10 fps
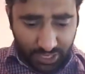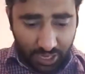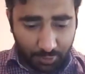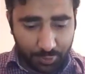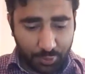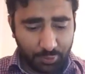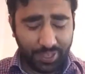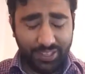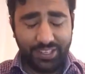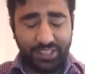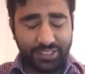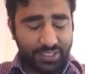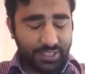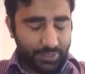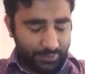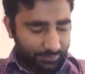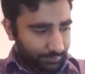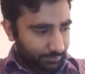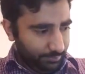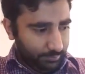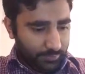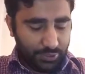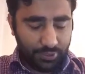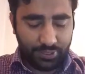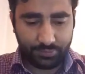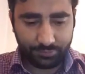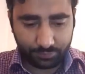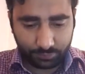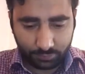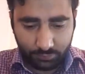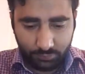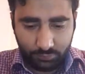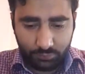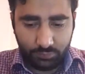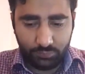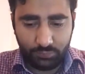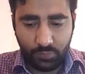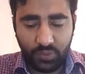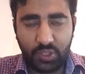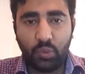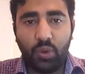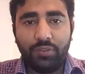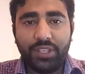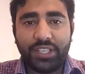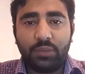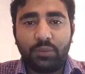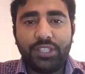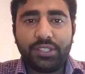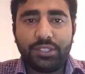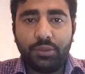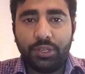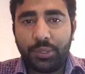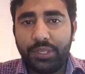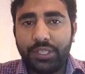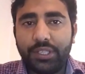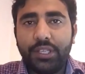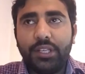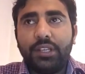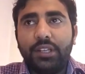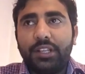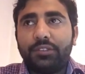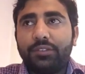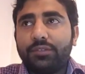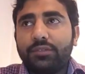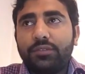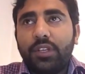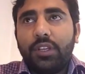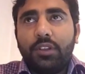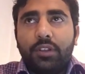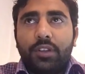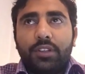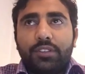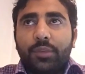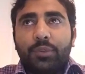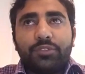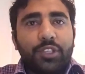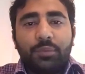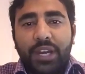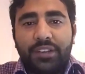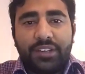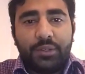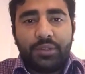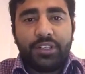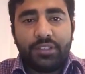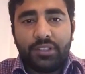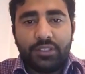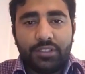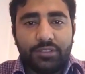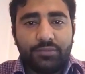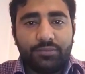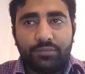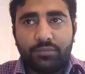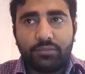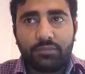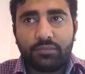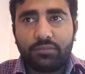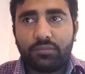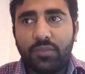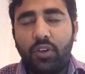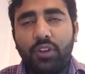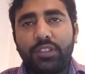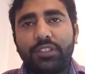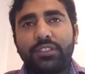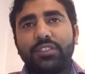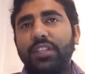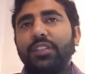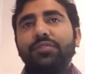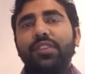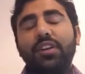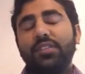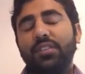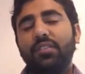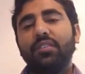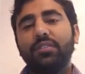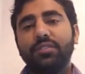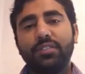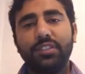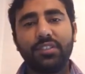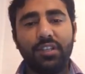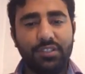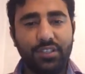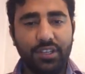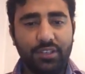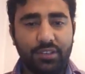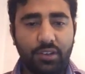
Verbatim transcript: how do you validate the data? Sorry. So whatever calculations you are doing, like suppose for the battery you did the uh, um, mm, all the state of charge and all those discharge rate and